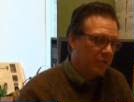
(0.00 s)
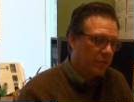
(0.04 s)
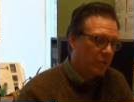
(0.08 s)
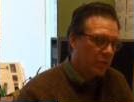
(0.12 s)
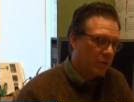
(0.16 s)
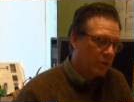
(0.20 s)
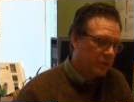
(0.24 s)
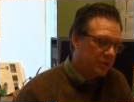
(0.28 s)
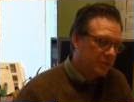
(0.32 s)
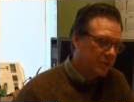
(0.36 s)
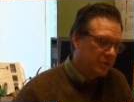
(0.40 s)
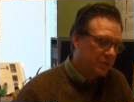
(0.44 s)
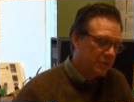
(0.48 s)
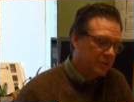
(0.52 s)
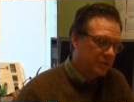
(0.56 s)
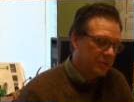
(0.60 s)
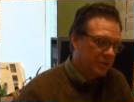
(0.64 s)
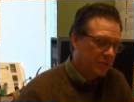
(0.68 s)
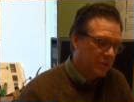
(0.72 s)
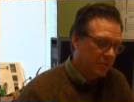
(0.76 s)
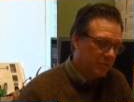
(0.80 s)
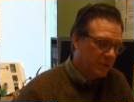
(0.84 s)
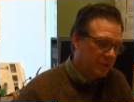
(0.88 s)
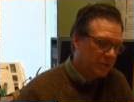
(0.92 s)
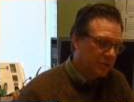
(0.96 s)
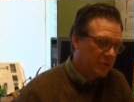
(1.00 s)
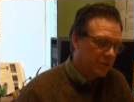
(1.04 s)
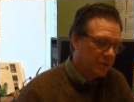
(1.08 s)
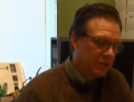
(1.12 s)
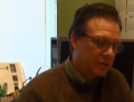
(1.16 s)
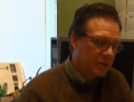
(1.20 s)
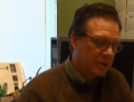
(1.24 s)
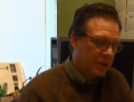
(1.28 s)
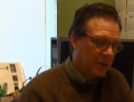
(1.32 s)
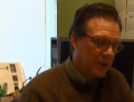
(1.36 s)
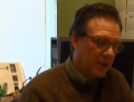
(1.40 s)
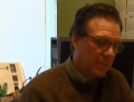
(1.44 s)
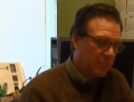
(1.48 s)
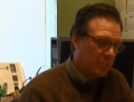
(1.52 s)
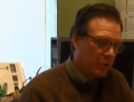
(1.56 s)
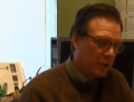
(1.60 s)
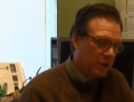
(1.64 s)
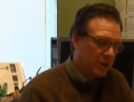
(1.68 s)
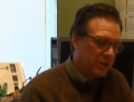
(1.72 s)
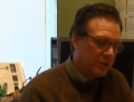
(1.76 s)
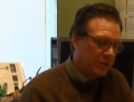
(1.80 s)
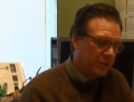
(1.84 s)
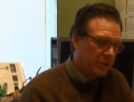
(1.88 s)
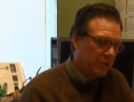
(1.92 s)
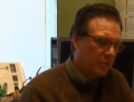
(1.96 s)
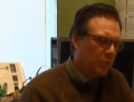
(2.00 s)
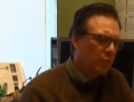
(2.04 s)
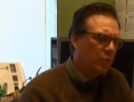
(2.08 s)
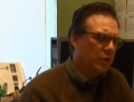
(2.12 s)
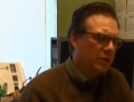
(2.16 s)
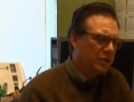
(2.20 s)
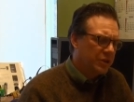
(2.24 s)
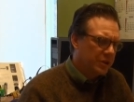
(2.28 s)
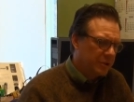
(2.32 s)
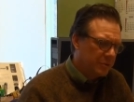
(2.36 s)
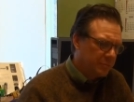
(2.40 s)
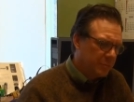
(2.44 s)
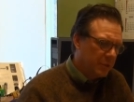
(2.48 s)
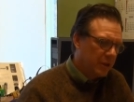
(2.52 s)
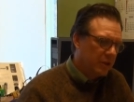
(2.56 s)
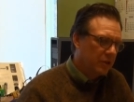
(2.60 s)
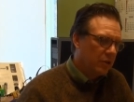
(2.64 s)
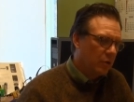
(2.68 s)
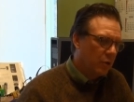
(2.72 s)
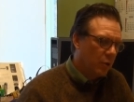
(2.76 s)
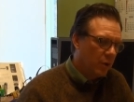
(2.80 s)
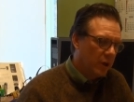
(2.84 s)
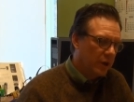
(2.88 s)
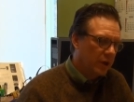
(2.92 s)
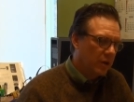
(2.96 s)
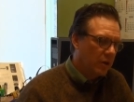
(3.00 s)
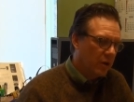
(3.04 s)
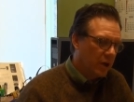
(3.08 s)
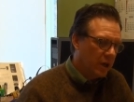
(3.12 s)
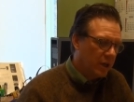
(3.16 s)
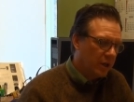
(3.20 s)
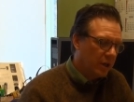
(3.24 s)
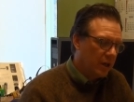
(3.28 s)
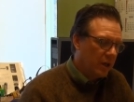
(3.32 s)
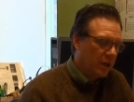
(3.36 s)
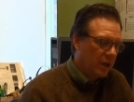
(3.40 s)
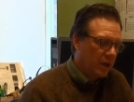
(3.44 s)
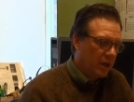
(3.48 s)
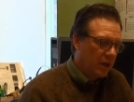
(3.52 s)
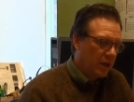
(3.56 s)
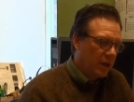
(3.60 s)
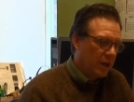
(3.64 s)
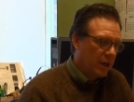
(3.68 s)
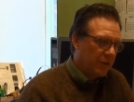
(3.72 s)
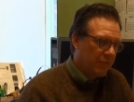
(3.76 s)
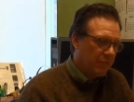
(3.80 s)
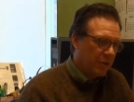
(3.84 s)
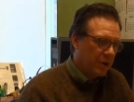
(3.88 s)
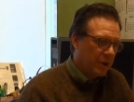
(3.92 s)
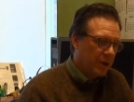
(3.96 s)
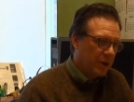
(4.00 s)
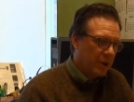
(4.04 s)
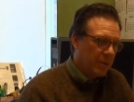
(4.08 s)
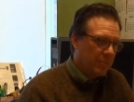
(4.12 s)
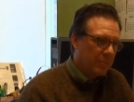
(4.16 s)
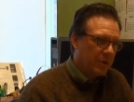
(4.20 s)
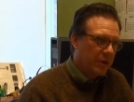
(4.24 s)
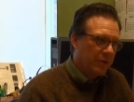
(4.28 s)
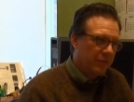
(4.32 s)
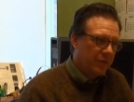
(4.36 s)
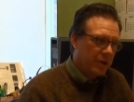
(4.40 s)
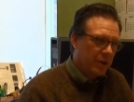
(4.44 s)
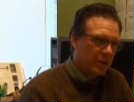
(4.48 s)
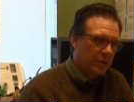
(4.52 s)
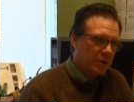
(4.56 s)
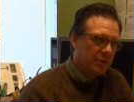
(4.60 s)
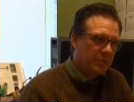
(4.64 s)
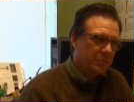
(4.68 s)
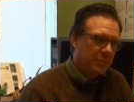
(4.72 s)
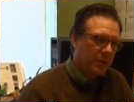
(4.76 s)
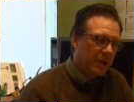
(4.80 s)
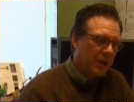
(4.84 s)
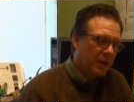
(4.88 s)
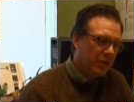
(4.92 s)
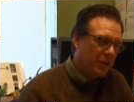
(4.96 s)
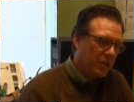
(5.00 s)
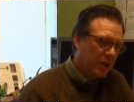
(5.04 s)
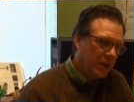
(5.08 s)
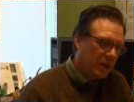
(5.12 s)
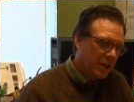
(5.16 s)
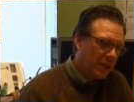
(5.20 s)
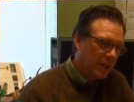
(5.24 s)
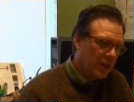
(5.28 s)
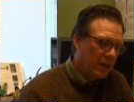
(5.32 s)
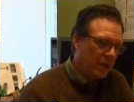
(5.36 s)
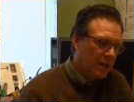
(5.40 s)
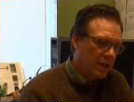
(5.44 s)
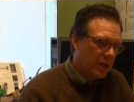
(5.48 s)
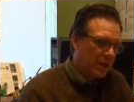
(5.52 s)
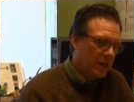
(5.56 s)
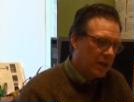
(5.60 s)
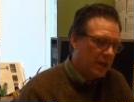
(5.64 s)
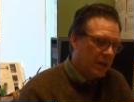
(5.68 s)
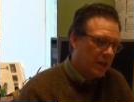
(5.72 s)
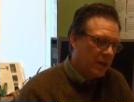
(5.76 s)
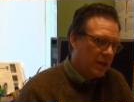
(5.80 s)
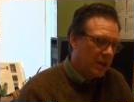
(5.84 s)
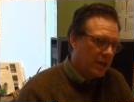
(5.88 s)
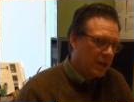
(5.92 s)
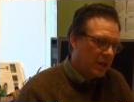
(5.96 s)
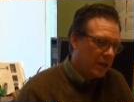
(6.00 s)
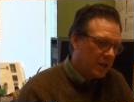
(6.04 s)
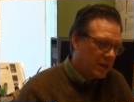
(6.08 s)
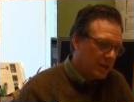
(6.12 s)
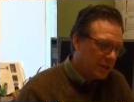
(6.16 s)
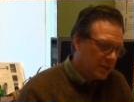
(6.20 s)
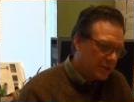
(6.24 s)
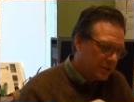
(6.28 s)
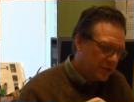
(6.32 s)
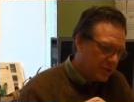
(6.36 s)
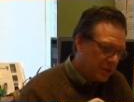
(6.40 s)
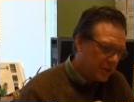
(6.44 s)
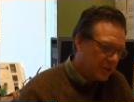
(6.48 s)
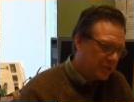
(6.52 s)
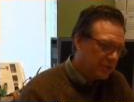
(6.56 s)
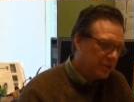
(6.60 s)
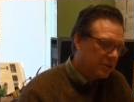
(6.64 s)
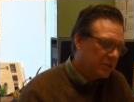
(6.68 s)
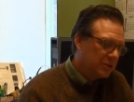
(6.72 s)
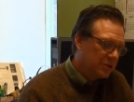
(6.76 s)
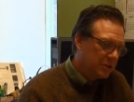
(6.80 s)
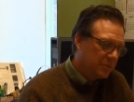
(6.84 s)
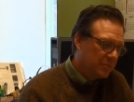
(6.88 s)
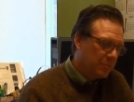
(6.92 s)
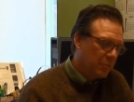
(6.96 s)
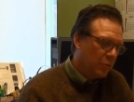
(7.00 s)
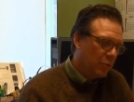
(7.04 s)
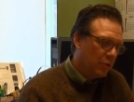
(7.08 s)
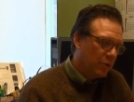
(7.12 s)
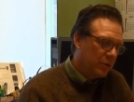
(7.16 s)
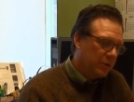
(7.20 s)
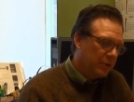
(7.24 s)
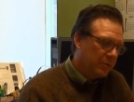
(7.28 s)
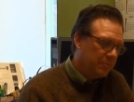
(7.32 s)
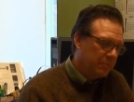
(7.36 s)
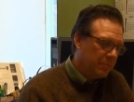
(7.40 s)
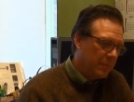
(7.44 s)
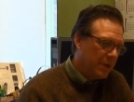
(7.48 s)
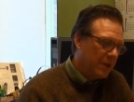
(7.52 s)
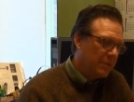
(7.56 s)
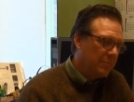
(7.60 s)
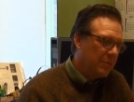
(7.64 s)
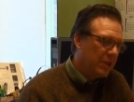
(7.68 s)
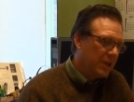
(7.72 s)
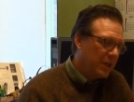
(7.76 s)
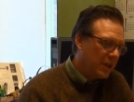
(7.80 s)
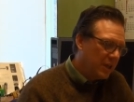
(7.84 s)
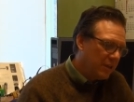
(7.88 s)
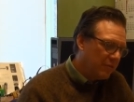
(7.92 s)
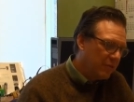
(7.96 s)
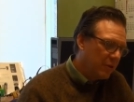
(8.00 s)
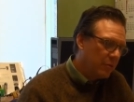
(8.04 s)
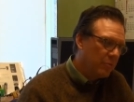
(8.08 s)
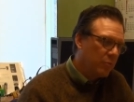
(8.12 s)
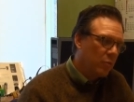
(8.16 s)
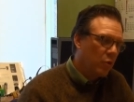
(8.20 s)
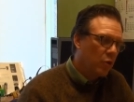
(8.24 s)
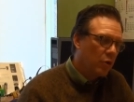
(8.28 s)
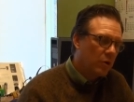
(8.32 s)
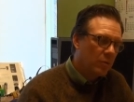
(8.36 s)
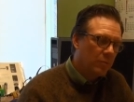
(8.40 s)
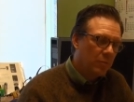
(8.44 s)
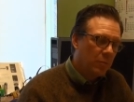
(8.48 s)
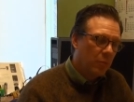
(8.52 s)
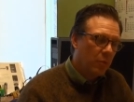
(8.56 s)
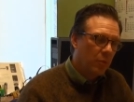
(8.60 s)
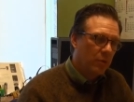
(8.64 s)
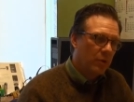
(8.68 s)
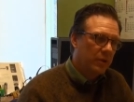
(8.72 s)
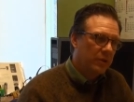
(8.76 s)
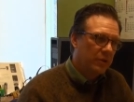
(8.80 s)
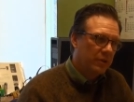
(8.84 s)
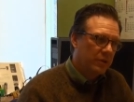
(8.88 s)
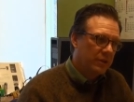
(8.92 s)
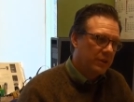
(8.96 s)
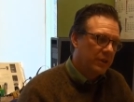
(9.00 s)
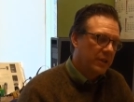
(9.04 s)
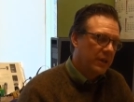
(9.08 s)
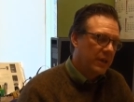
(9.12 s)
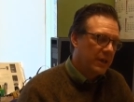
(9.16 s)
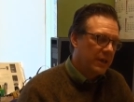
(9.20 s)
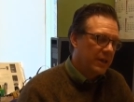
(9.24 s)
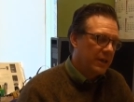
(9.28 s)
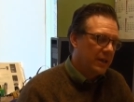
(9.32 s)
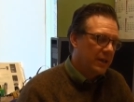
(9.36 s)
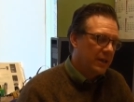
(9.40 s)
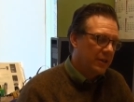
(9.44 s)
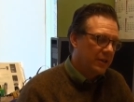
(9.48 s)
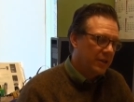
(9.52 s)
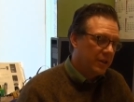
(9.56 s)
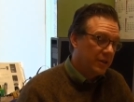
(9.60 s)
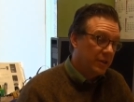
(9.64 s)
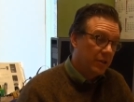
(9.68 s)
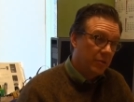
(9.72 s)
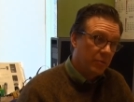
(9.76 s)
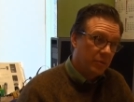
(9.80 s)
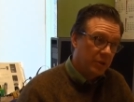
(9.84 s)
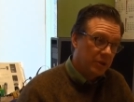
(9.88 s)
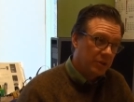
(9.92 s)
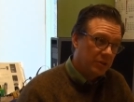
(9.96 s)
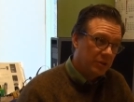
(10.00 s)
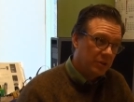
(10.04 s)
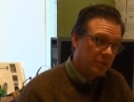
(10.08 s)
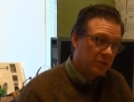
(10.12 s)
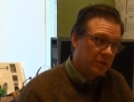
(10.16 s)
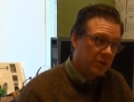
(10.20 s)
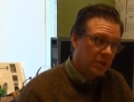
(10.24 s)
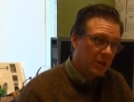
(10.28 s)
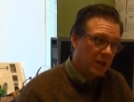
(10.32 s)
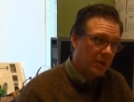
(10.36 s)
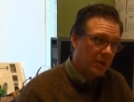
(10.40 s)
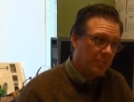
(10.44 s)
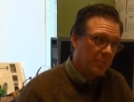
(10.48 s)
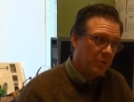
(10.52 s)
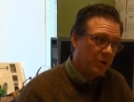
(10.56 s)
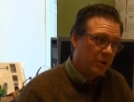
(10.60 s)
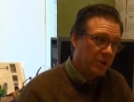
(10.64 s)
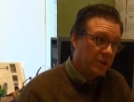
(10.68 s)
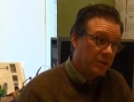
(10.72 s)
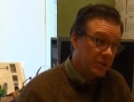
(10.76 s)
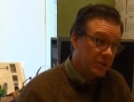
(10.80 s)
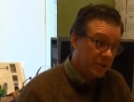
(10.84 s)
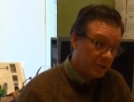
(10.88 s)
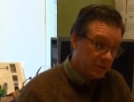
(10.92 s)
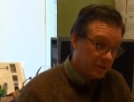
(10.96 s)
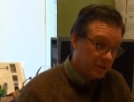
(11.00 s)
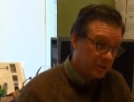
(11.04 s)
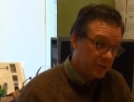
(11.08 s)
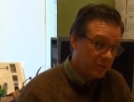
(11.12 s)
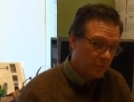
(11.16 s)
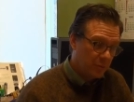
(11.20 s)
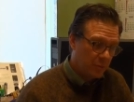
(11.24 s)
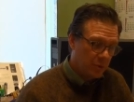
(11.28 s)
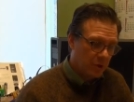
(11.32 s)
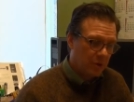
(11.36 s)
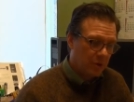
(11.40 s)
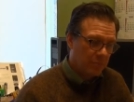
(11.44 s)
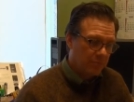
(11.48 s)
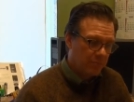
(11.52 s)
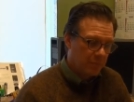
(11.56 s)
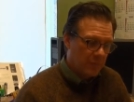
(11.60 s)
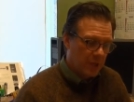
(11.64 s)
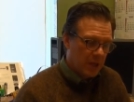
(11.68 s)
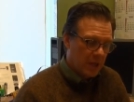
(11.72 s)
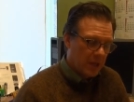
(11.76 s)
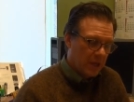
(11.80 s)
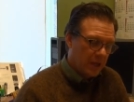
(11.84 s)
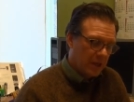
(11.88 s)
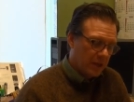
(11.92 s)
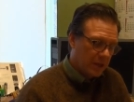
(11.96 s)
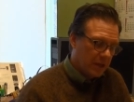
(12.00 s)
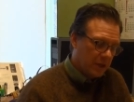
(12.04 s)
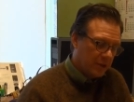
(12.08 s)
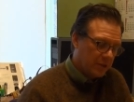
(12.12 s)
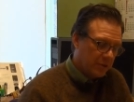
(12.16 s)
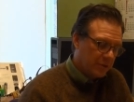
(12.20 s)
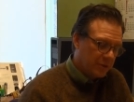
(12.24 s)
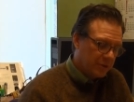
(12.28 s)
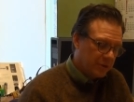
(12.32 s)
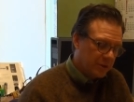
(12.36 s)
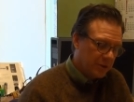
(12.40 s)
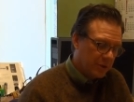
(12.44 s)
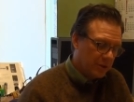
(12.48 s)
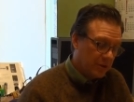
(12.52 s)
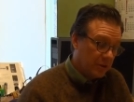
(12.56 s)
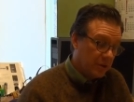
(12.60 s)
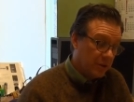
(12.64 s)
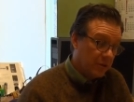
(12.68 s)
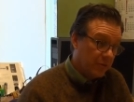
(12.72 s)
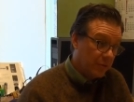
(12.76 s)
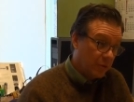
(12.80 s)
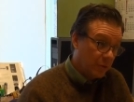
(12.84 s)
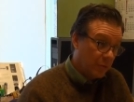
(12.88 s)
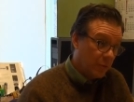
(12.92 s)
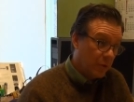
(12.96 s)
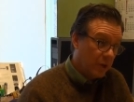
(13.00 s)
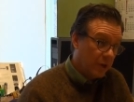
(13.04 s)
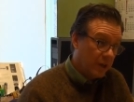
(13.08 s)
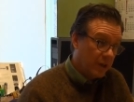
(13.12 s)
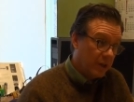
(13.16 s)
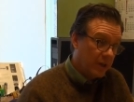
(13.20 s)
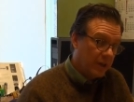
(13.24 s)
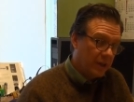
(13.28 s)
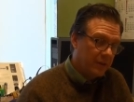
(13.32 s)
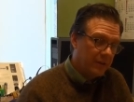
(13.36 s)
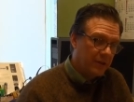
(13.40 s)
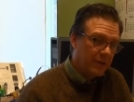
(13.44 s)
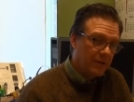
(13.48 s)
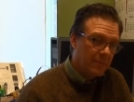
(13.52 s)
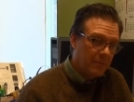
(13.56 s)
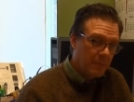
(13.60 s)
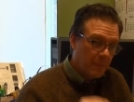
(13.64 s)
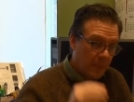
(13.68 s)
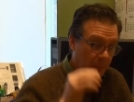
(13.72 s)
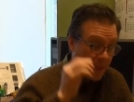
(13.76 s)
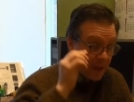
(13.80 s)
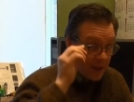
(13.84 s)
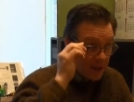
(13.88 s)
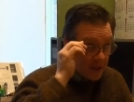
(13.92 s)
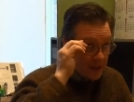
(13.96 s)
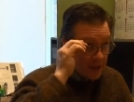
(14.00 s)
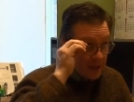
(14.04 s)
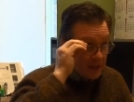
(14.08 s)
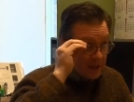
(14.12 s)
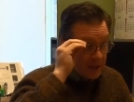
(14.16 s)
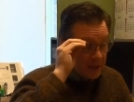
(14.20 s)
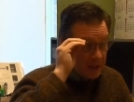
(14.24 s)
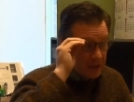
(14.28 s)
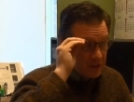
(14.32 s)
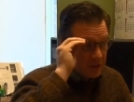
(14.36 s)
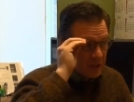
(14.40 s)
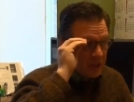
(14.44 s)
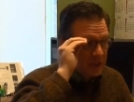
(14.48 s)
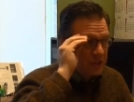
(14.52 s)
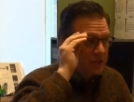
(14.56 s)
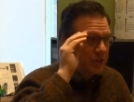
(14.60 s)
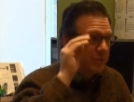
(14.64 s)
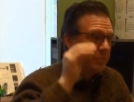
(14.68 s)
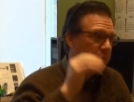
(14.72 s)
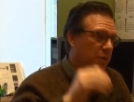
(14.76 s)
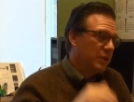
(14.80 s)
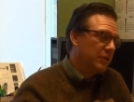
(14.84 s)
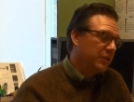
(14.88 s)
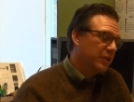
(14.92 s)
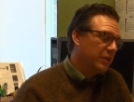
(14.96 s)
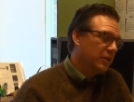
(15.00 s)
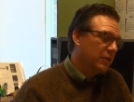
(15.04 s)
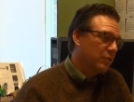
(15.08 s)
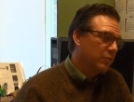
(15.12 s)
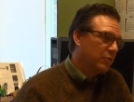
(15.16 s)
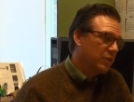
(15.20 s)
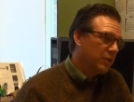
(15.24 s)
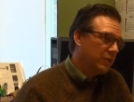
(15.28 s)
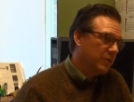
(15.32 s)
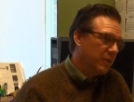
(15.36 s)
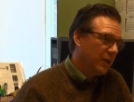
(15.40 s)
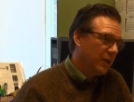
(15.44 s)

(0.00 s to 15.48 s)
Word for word: of course, there's the research collaboration, which has been going on for a number of years, but I think just as important, maybe even more important uh, than the research collaborations, where countries can learn from one another is actually building the real